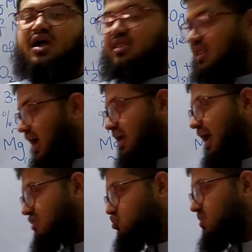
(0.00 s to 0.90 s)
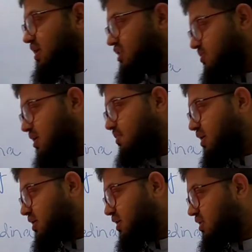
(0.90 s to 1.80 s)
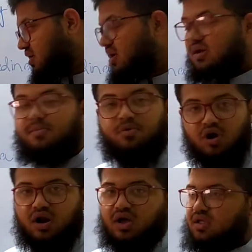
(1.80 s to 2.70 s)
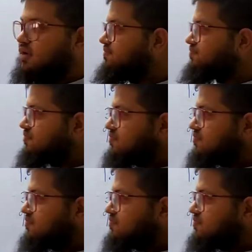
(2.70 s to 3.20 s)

and that has to be the experimental product.